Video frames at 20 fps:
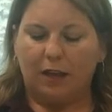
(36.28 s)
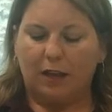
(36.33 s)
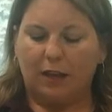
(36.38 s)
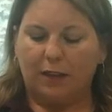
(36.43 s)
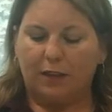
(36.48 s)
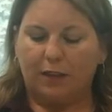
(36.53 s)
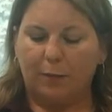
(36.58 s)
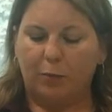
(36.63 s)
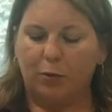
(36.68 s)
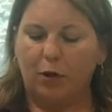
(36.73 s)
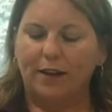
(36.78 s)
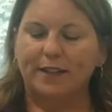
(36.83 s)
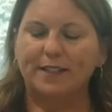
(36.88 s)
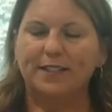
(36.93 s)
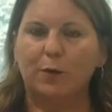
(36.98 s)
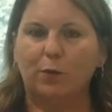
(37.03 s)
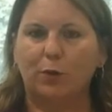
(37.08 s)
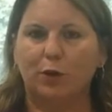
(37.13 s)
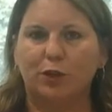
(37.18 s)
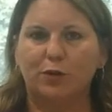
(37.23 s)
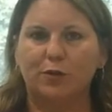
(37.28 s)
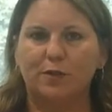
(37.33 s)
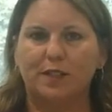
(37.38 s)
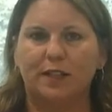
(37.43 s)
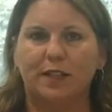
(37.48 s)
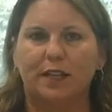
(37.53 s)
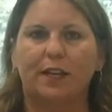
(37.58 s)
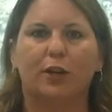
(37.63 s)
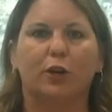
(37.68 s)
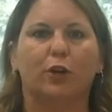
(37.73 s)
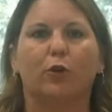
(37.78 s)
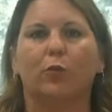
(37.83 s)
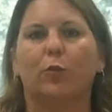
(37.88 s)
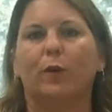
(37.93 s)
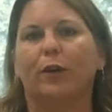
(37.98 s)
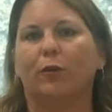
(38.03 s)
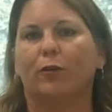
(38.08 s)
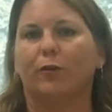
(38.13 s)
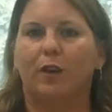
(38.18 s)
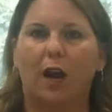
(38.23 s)
the products that we're using here,
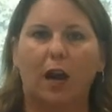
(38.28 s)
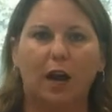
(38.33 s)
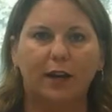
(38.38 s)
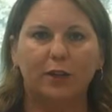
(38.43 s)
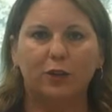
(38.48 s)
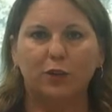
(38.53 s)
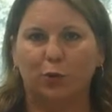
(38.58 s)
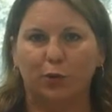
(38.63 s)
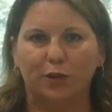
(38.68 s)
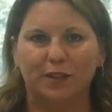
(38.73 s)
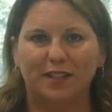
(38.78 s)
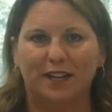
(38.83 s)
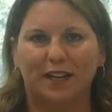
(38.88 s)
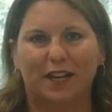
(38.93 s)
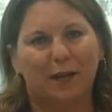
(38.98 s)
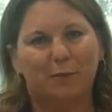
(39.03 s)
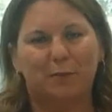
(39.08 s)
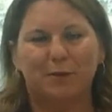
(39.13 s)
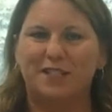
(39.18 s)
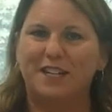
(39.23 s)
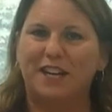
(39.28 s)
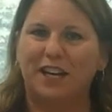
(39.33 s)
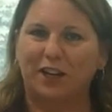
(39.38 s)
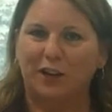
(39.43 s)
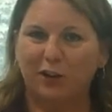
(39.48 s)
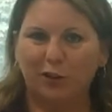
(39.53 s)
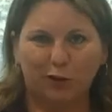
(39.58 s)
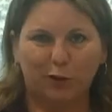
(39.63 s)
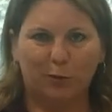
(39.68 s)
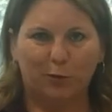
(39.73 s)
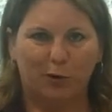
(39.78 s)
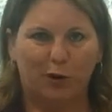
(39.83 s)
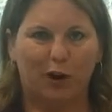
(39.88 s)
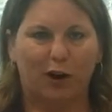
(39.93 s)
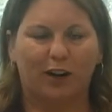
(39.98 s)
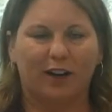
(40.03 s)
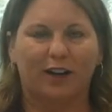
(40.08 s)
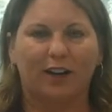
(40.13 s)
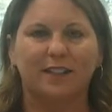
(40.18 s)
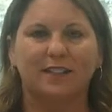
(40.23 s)
we are not endorsing any particular
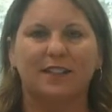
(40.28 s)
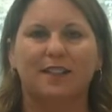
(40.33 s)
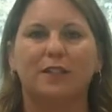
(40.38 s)
product.